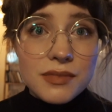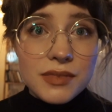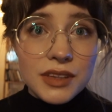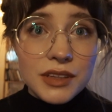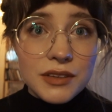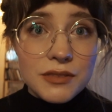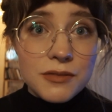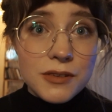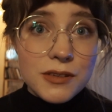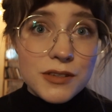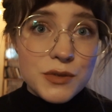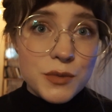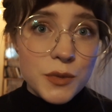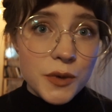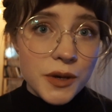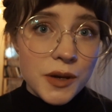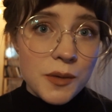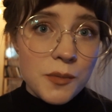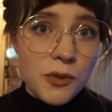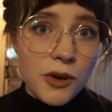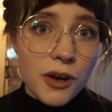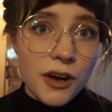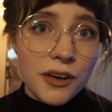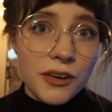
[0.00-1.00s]
the first work
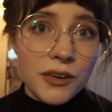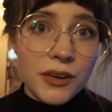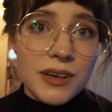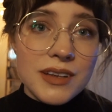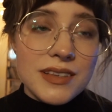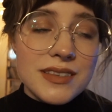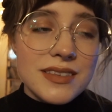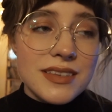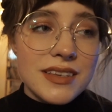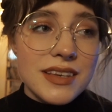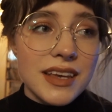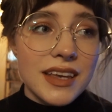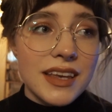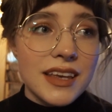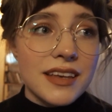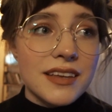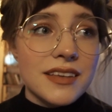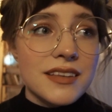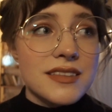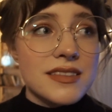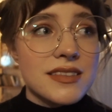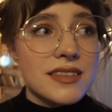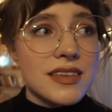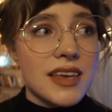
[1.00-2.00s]
in progress
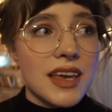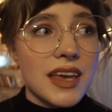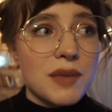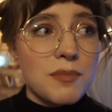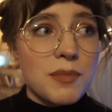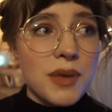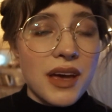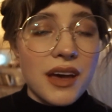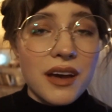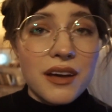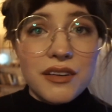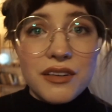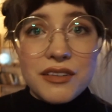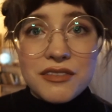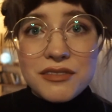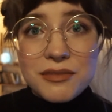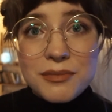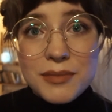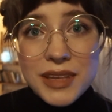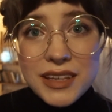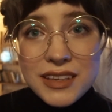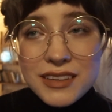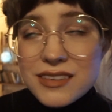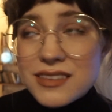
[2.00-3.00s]
is a pair of
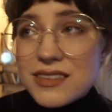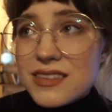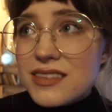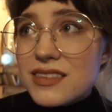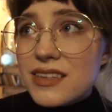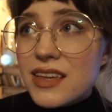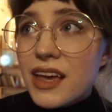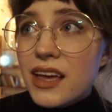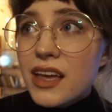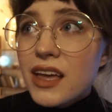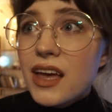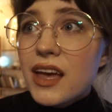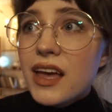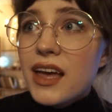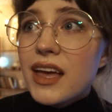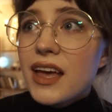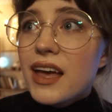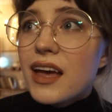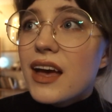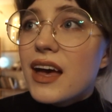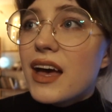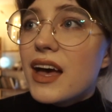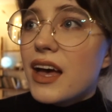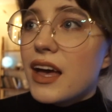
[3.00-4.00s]
mittens,
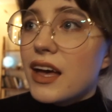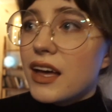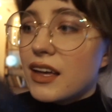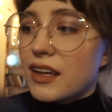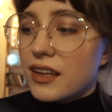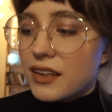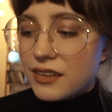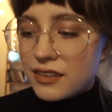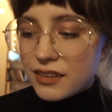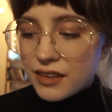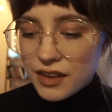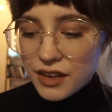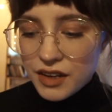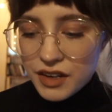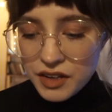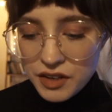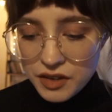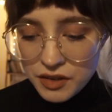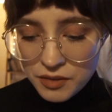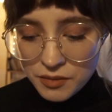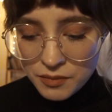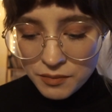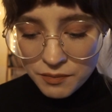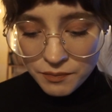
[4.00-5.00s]
and
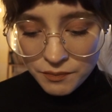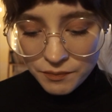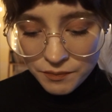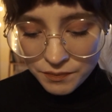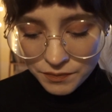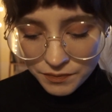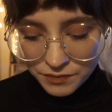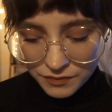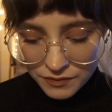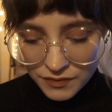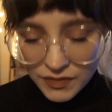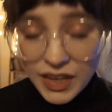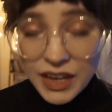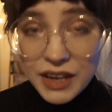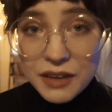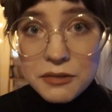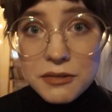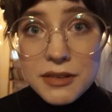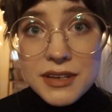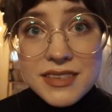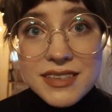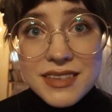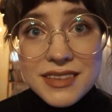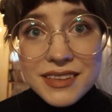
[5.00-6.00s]
I
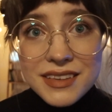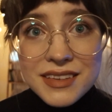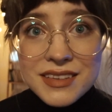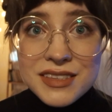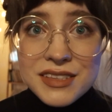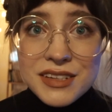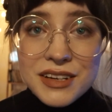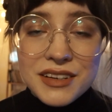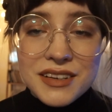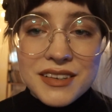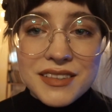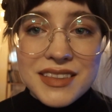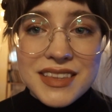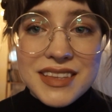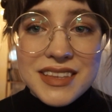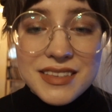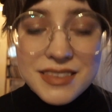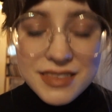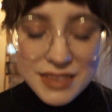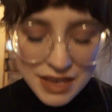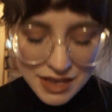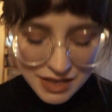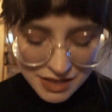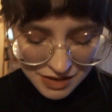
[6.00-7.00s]
recently started these
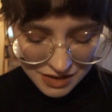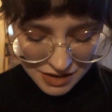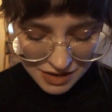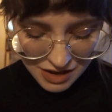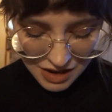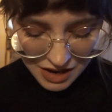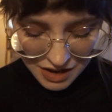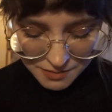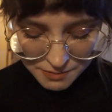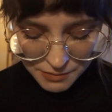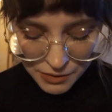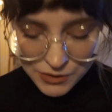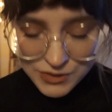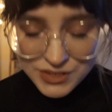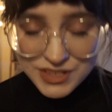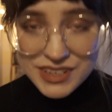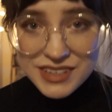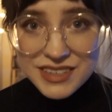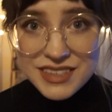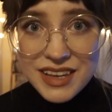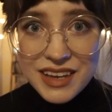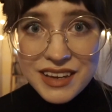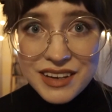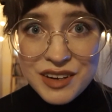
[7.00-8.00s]
and I'm most
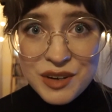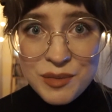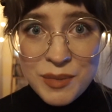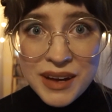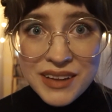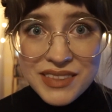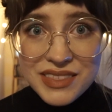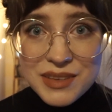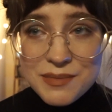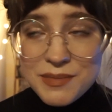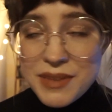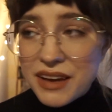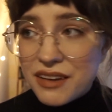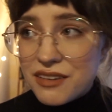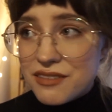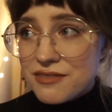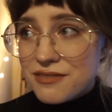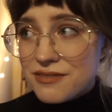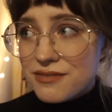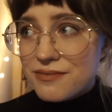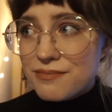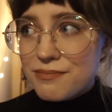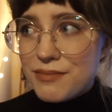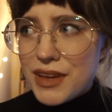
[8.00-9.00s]
excited about them out of
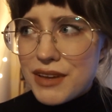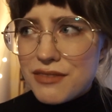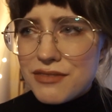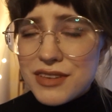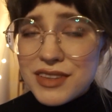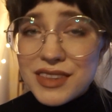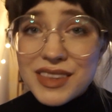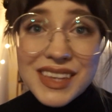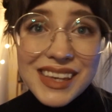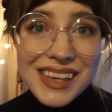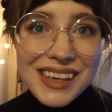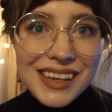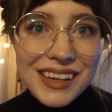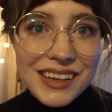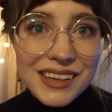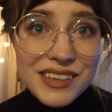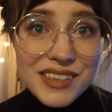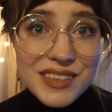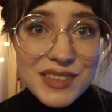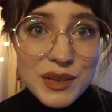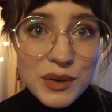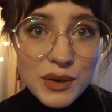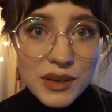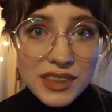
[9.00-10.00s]
everything here,
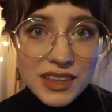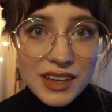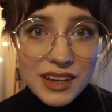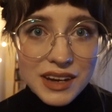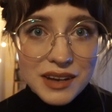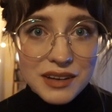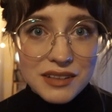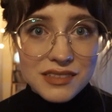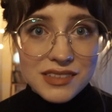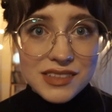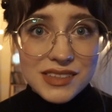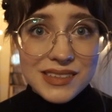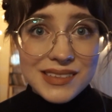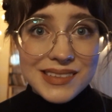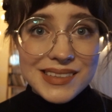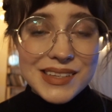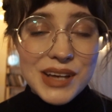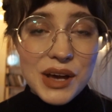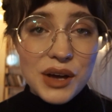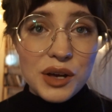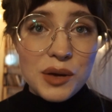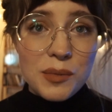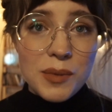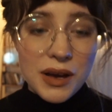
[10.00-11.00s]
so I thought I'd
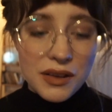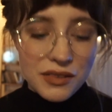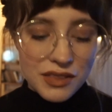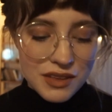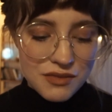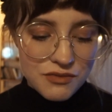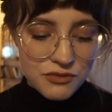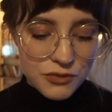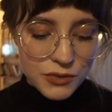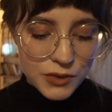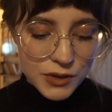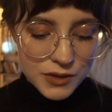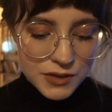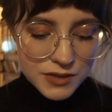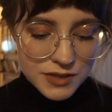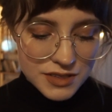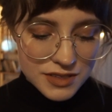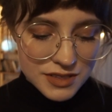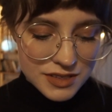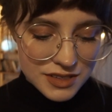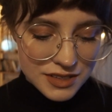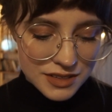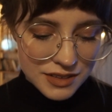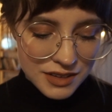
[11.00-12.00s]
talk about them
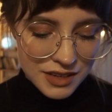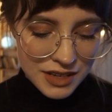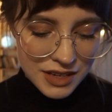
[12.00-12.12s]
first.